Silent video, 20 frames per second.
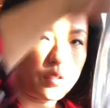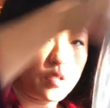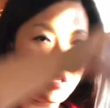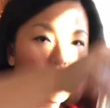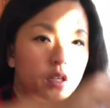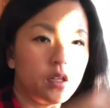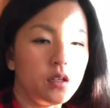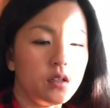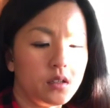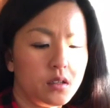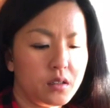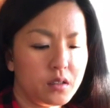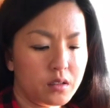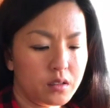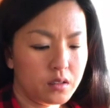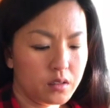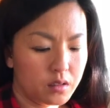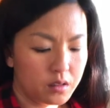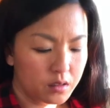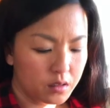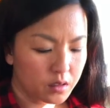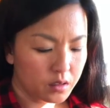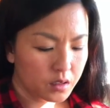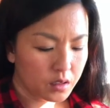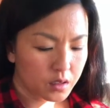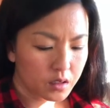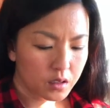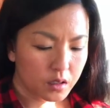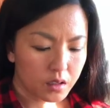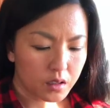okay.
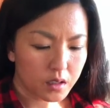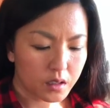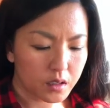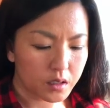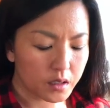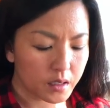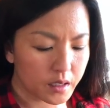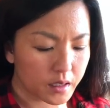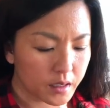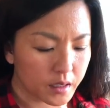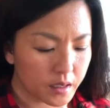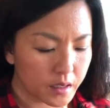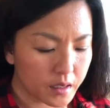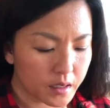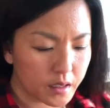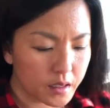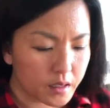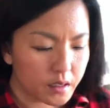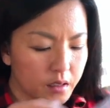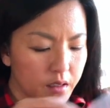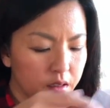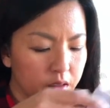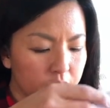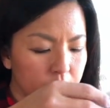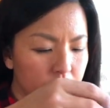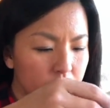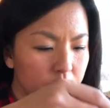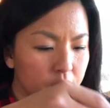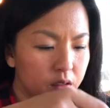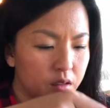And then